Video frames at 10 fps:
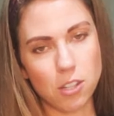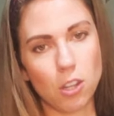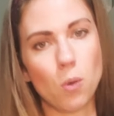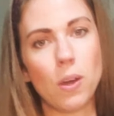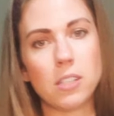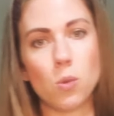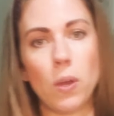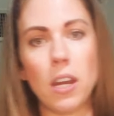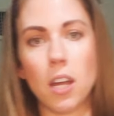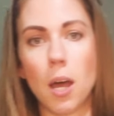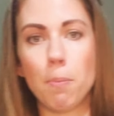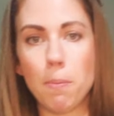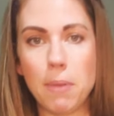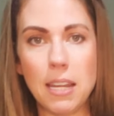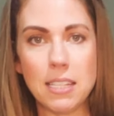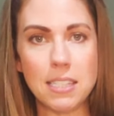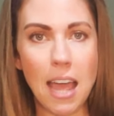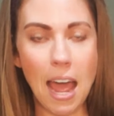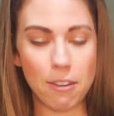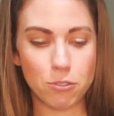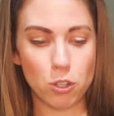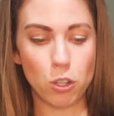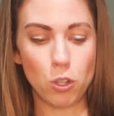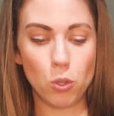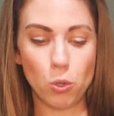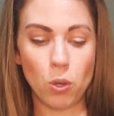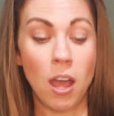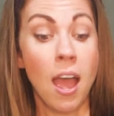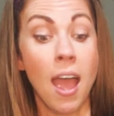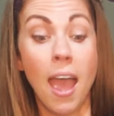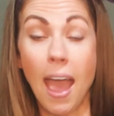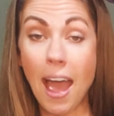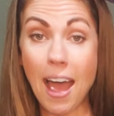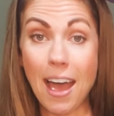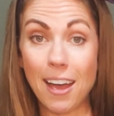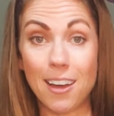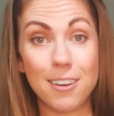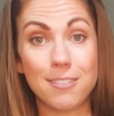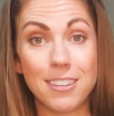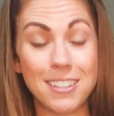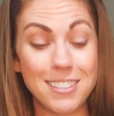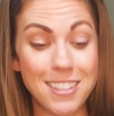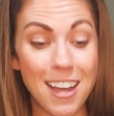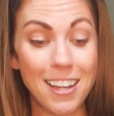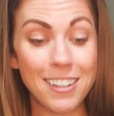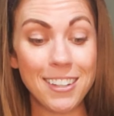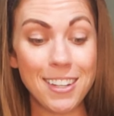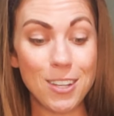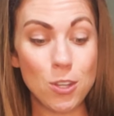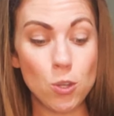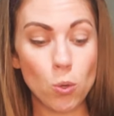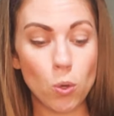So you'll want to wait a couple minutes after you have done